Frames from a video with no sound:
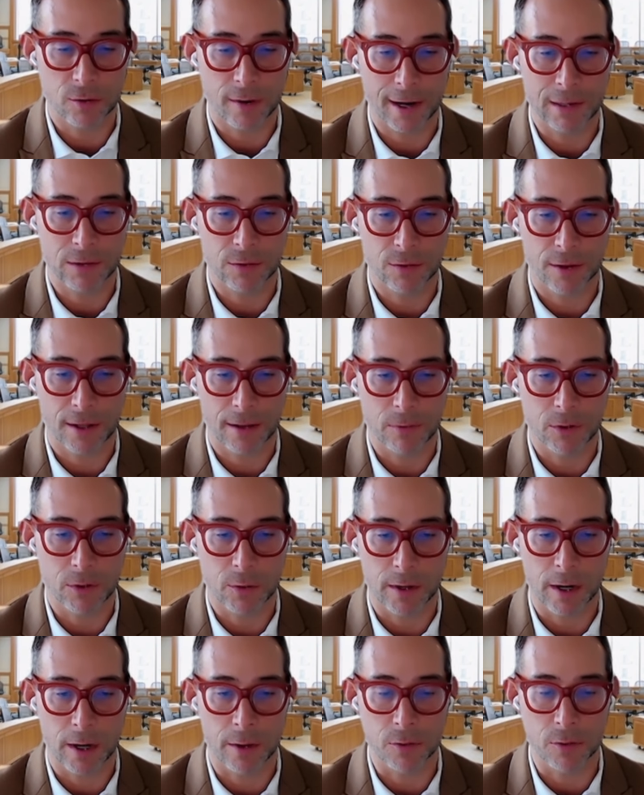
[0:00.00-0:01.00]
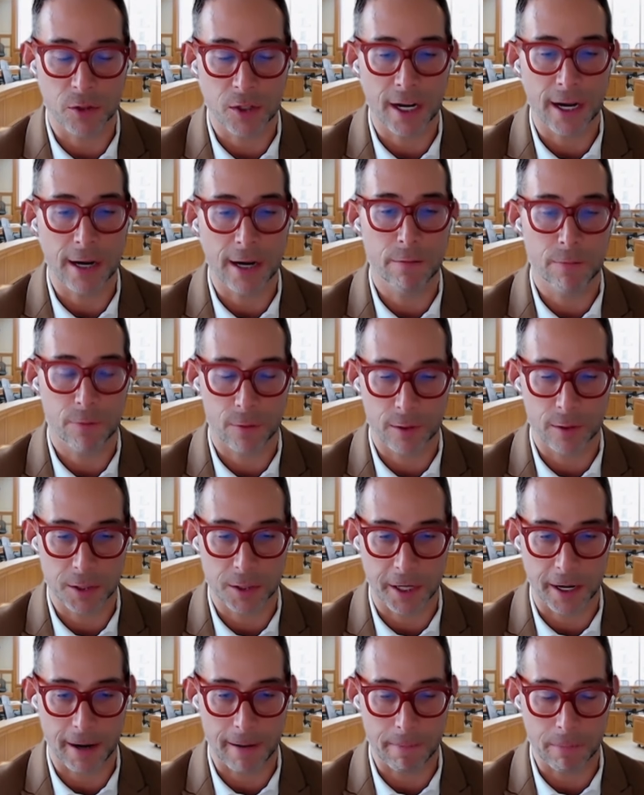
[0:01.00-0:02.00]
transfer them to another state, for
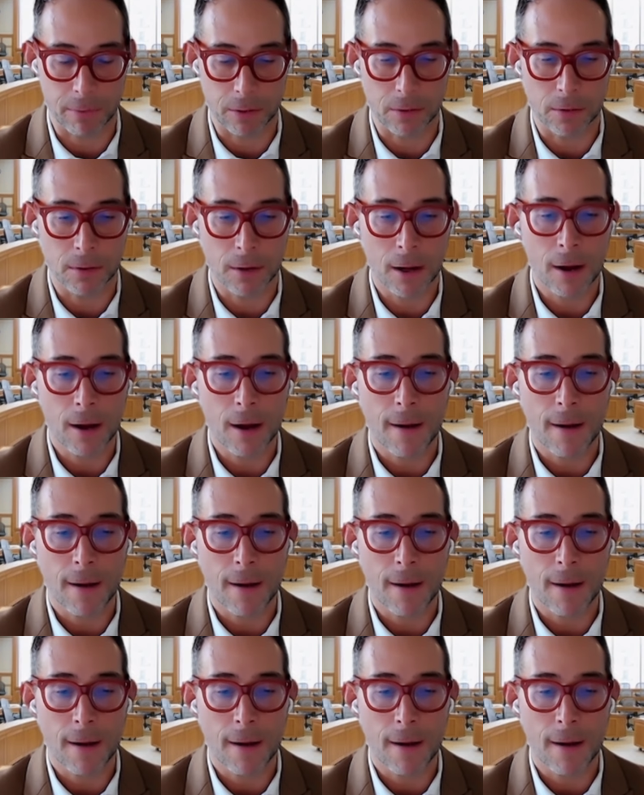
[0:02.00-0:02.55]
example.